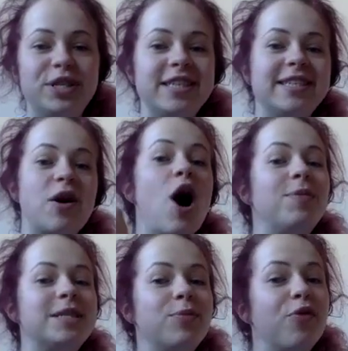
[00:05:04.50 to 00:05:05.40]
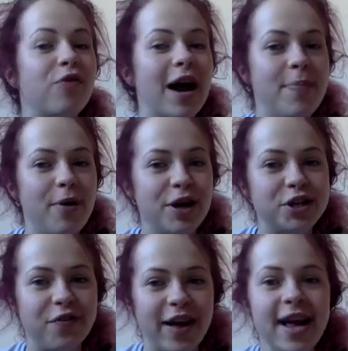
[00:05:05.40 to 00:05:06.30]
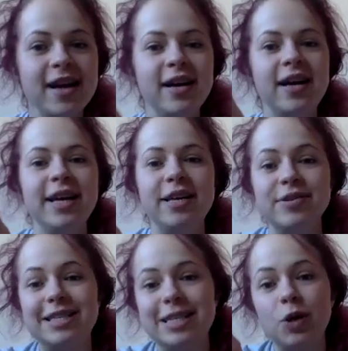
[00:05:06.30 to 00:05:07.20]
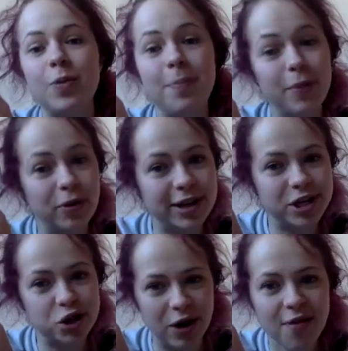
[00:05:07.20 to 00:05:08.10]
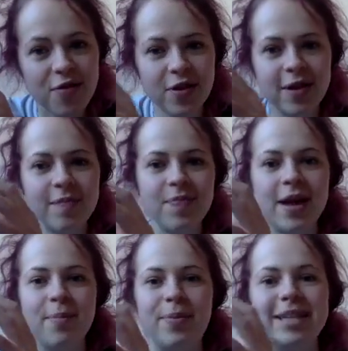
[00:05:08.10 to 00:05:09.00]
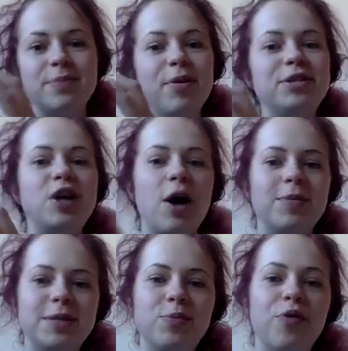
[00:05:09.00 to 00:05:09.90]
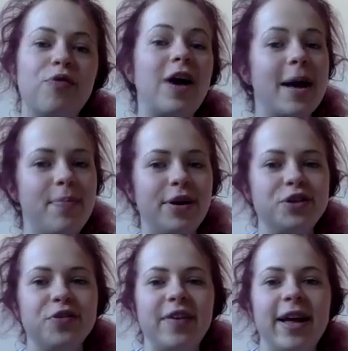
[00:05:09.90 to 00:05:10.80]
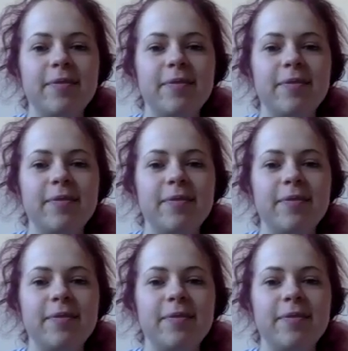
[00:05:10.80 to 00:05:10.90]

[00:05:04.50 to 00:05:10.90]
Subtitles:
is optimal for hypertrophy, you'll still be building strength, but it's most optimal for hypertrophy.